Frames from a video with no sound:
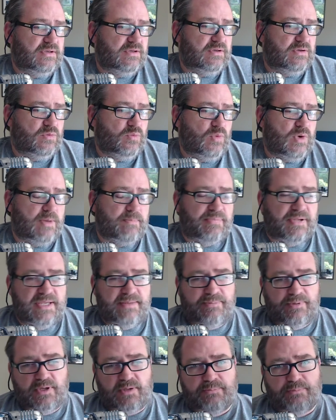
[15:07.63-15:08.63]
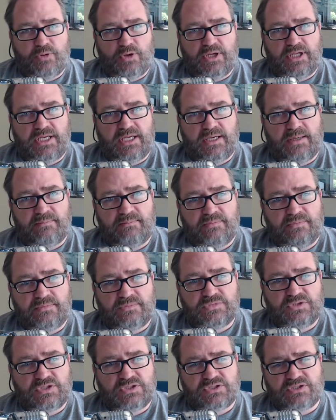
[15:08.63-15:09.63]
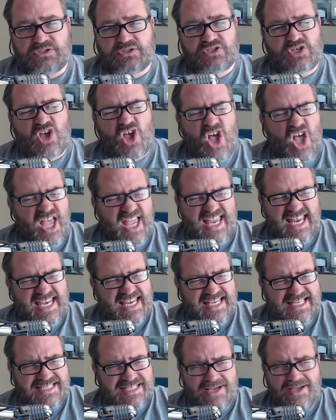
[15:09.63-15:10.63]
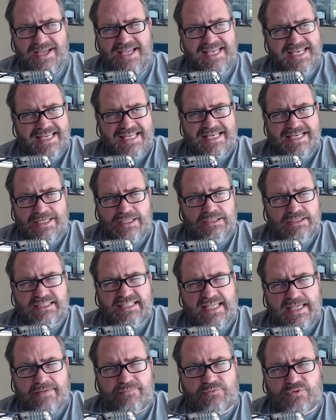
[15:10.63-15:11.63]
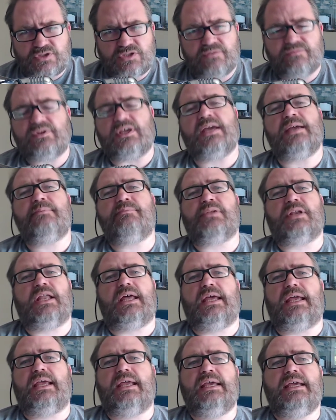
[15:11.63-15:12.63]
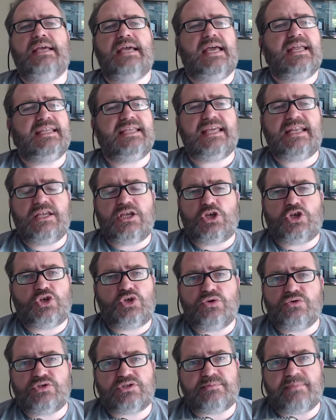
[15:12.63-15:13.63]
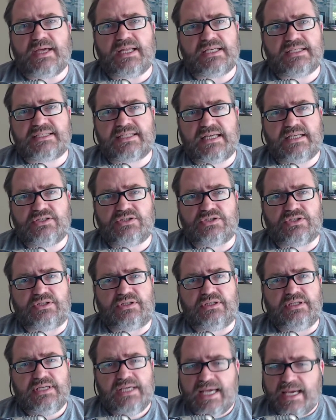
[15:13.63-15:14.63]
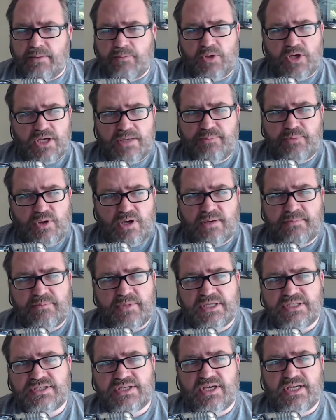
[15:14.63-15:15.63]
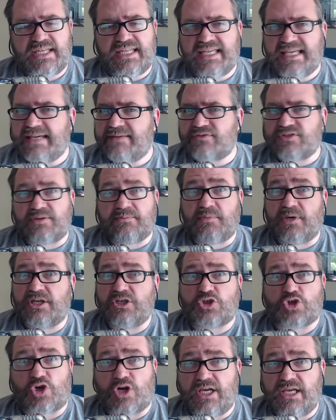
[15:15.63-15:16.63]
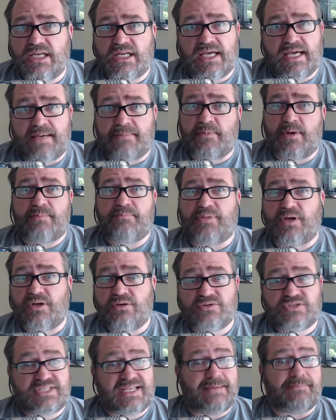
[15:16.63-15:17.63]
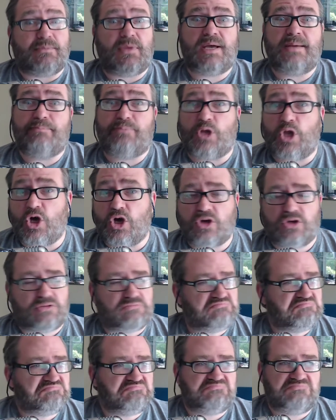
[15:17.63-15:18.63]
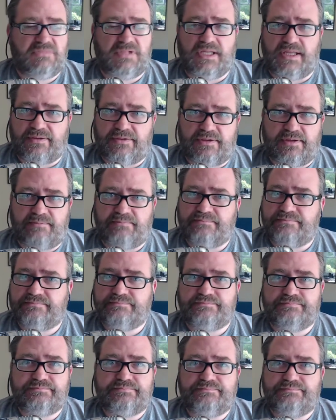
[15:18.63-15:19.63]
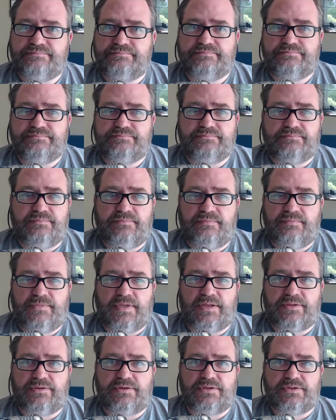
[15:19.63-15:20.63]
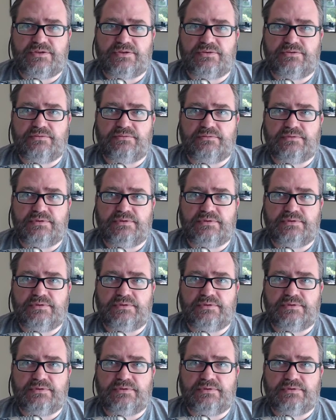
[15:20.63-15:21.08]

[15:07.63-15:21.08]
where people are putting up just tiny, tiny little gifs of gameplay and getting a huge amount of attention. And when I put up my tiny gifs and my trailer and my posts and my blog, nothing. Nothing at all.